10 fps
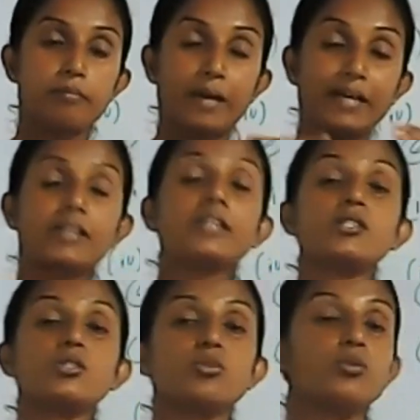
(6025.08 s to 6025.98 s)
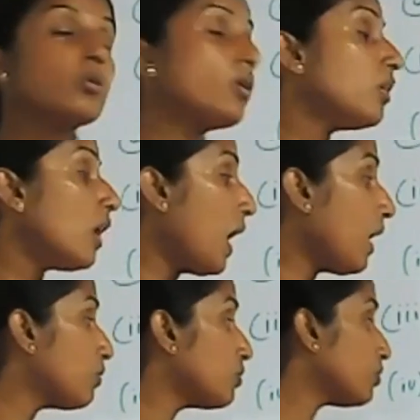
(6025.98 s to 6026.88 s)
practice you
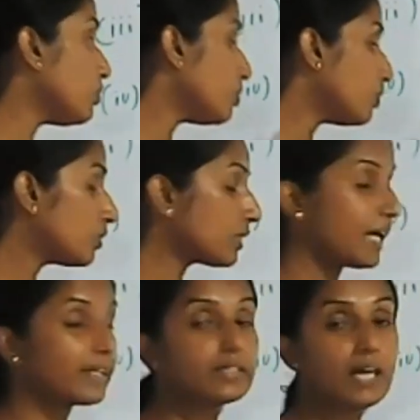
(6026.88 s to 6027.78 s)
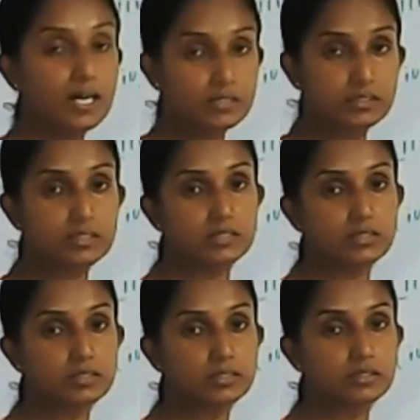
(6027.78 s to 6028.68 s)
how to write the
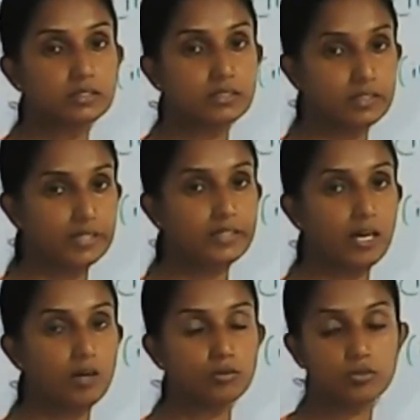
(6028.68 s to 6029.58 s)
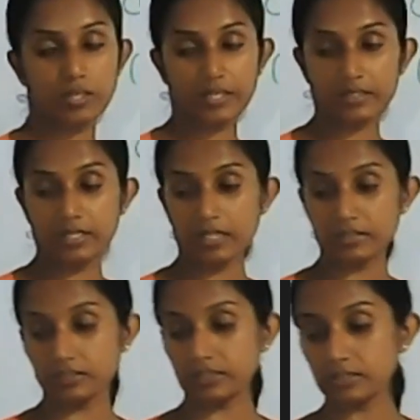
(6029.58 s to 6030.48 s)
answers, right? How to write the
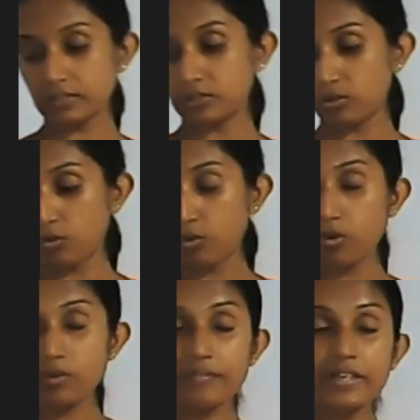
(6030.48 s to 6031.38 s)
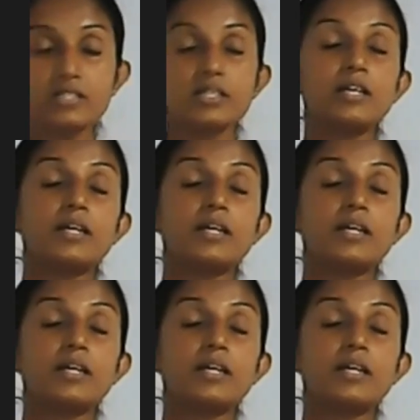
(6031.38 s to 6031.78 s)
answers. So always